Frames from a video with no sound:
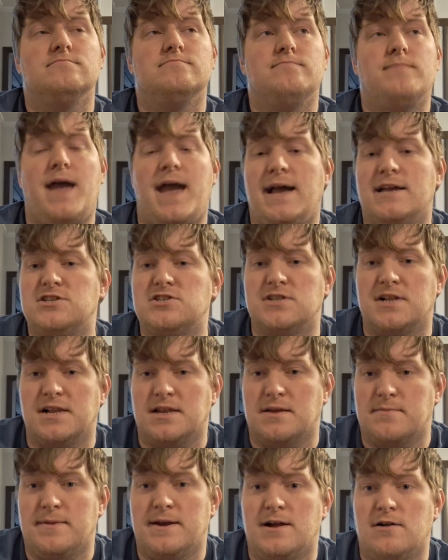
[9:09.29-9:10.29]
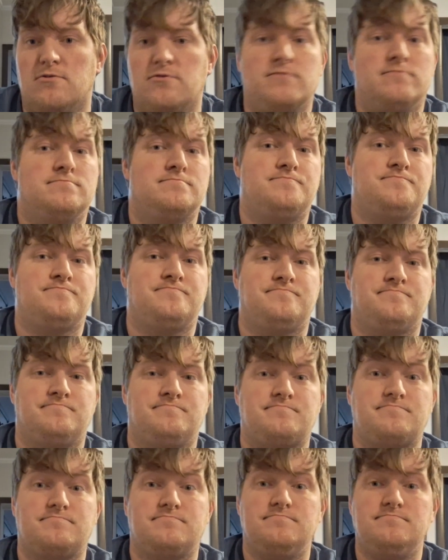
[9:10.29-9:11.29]
passionate about.
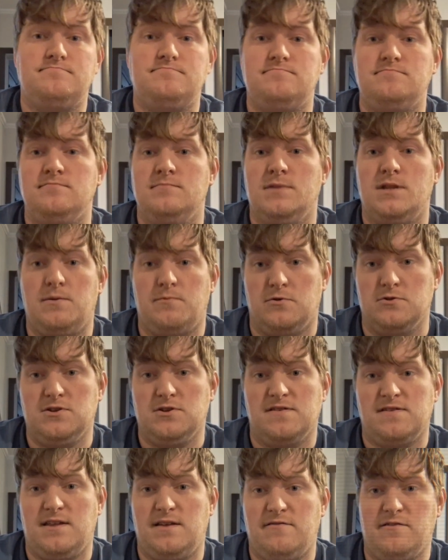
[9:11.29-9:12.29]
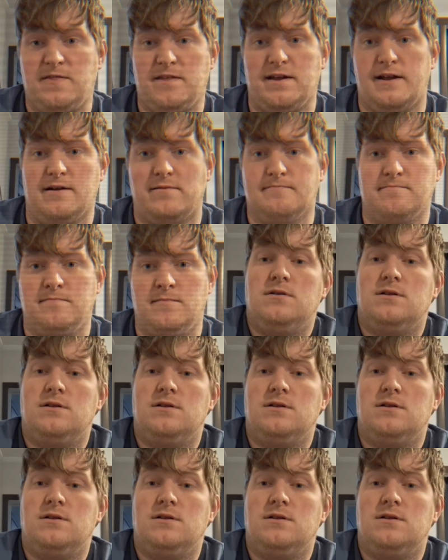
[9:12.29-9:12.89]
We'll just leave it there.